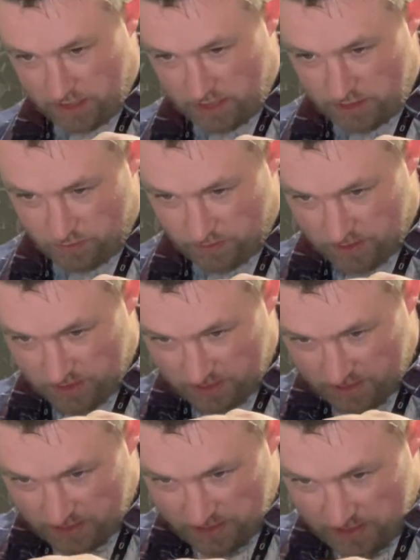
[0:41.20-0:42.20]
get into it?
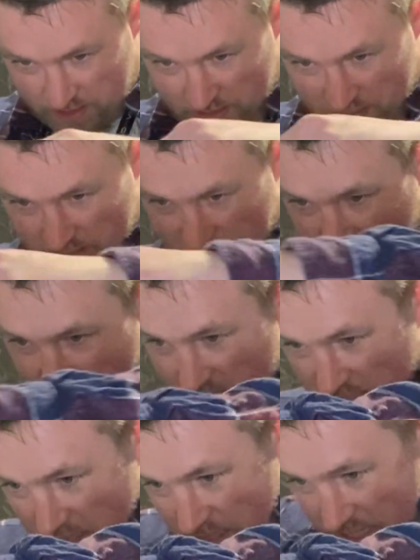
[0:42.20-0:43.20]
That
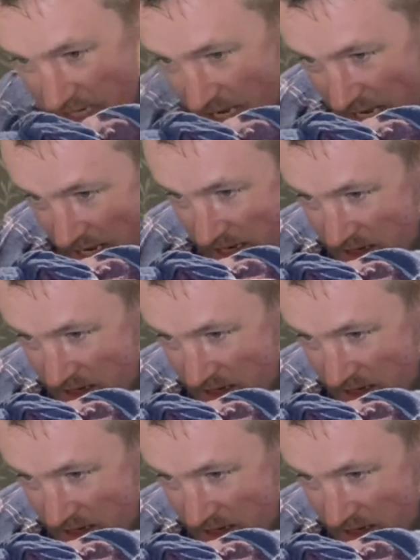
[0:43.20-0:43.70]
says tear.